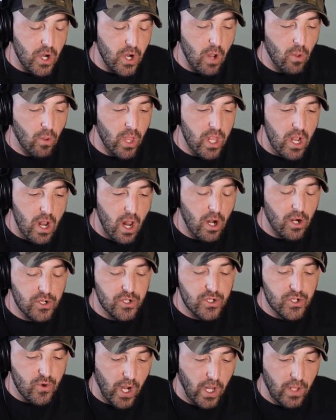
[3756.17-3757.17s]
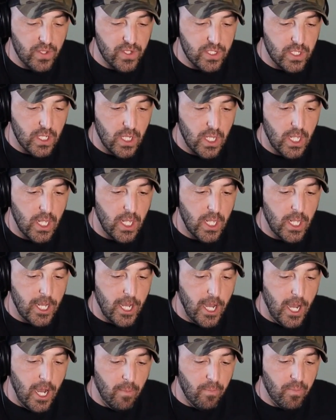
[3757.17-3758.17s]
lean in on our strengths,
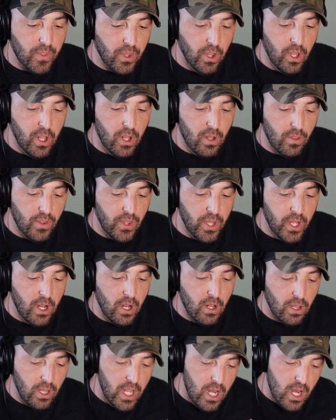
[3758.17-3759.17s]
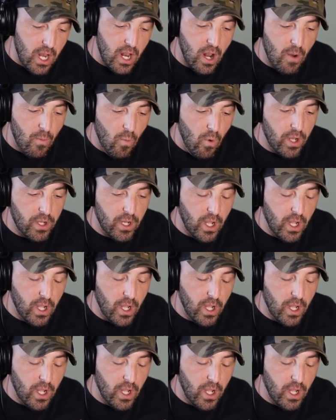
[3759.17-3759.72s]
lean in on what